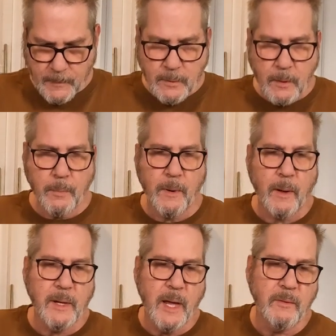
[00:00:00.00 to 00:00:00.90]
So I
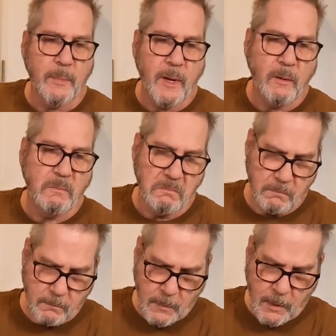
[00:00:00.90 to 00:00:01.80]
probably have about
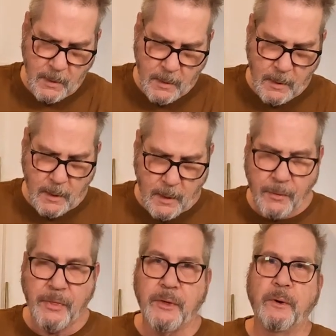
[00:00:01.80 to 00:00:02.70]

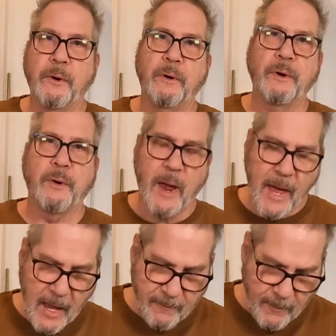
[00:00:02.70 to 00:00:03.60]
1/3 or
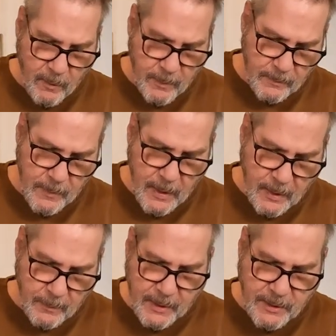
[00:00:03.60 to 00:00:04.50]
half our
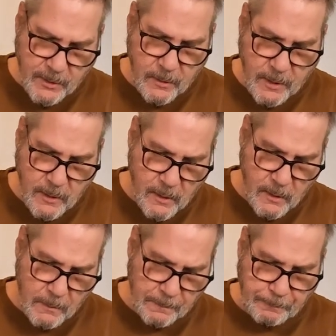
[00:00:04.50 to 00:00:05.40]
egg mixture in
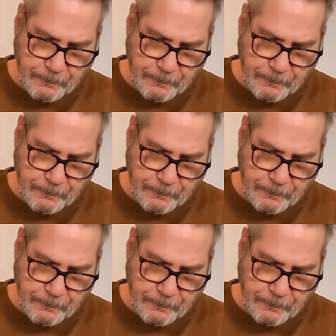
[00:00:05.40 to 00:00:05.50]
there,